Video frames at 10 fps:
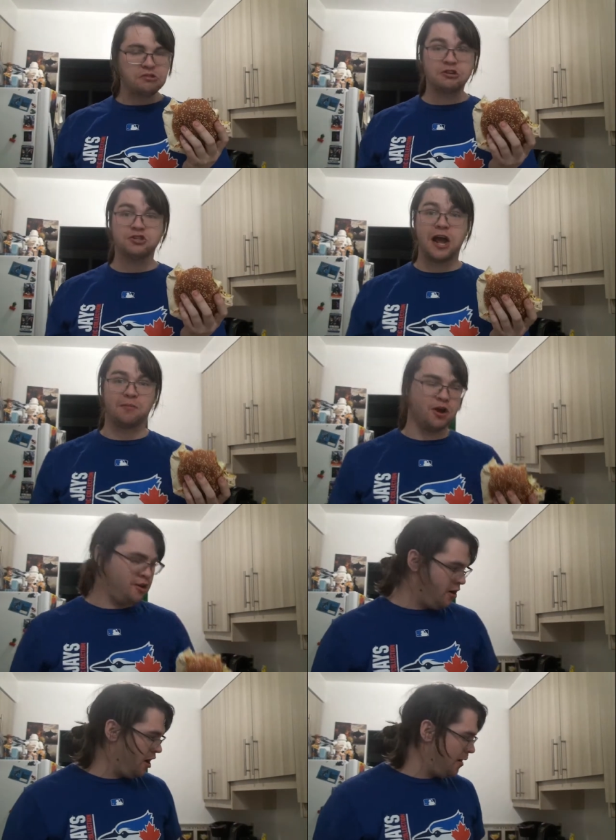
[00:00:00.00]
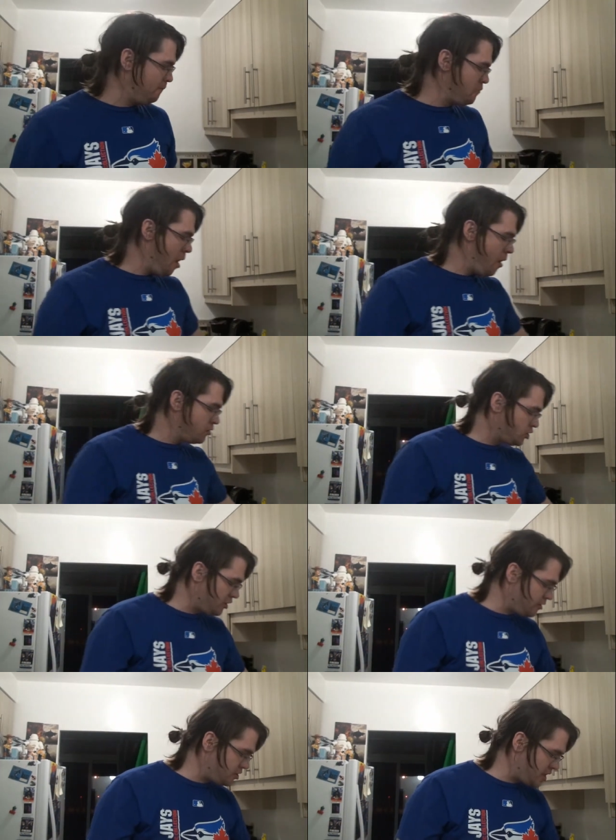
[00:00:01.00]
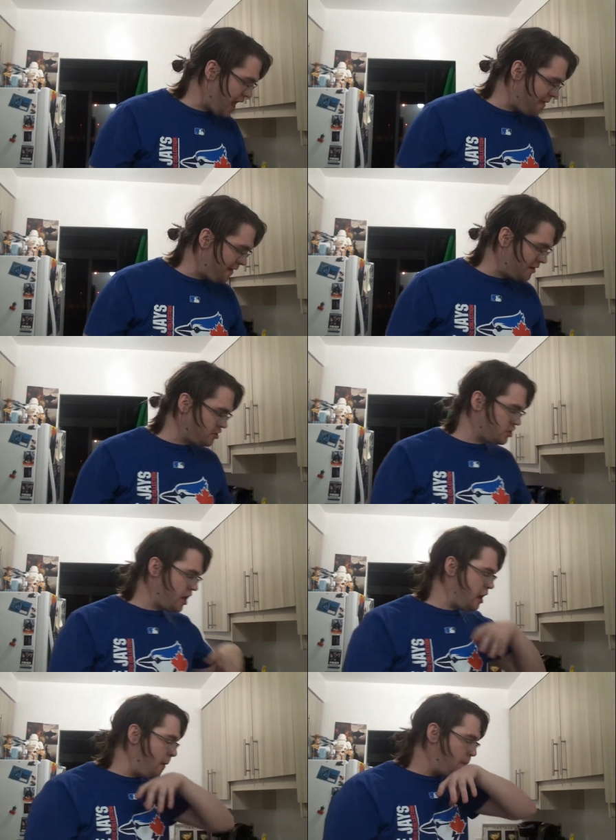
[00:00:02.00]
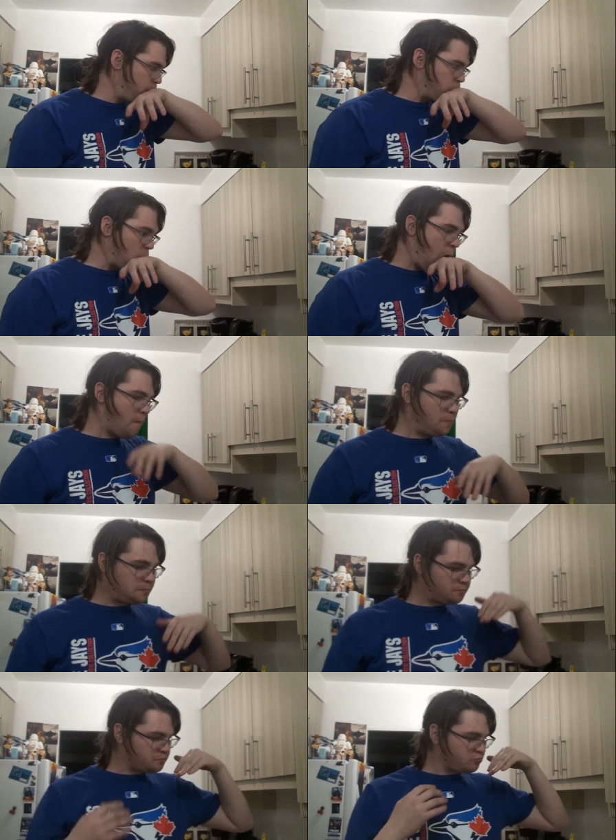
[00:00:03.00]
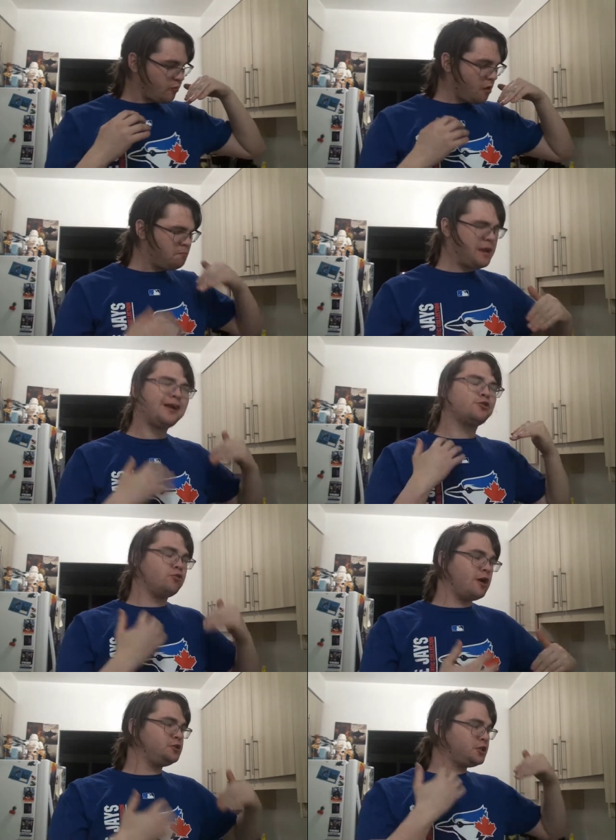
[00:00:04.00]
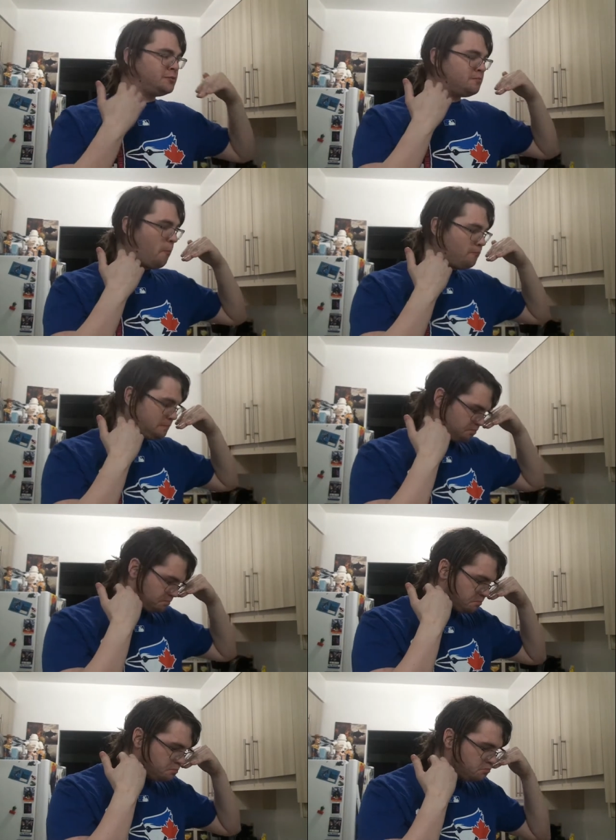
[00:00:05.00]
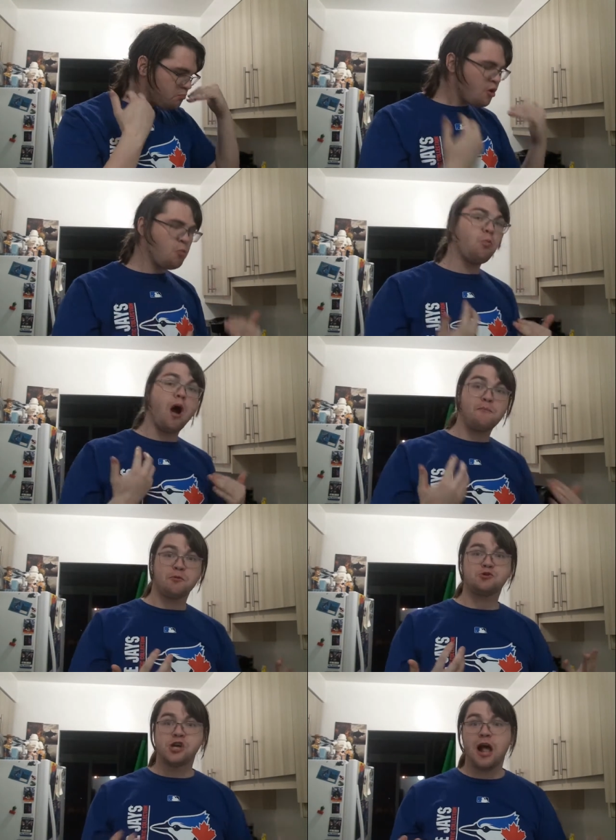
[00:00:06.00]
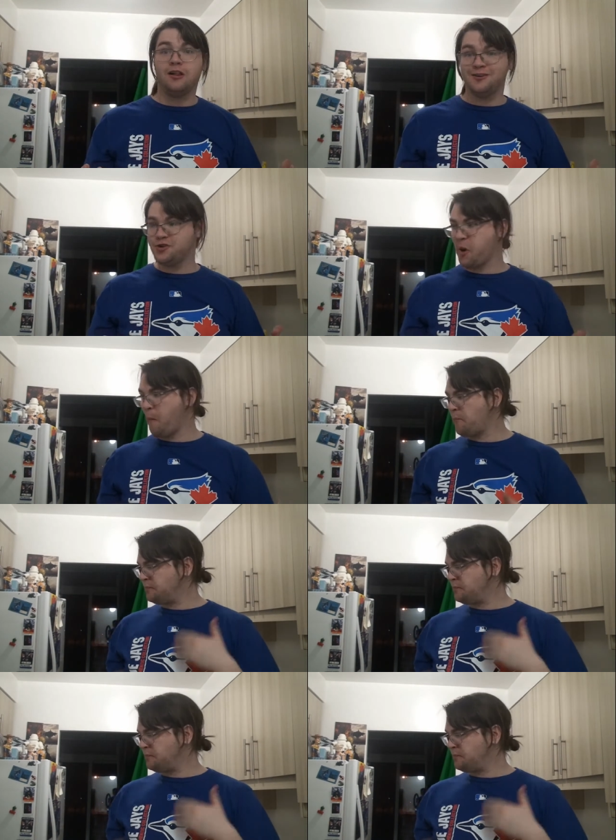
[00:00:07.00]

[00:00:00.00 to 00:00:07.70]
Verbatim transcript: That's damn good. Um, so there's that. That's the Big Crunch Whopper Challenge.